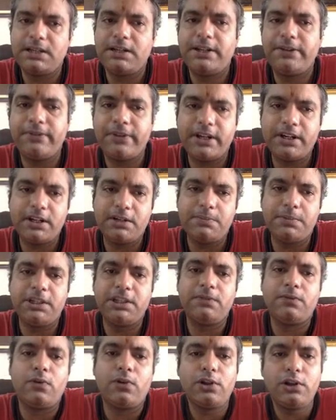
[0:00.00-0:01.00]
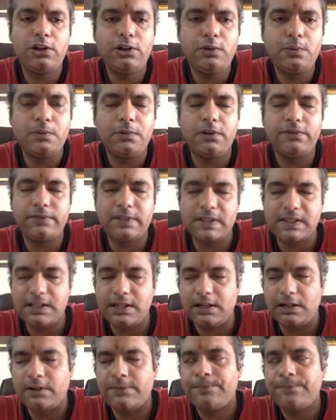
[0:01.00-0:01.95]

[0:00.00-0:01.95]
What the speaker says: divided by the volume of the cell.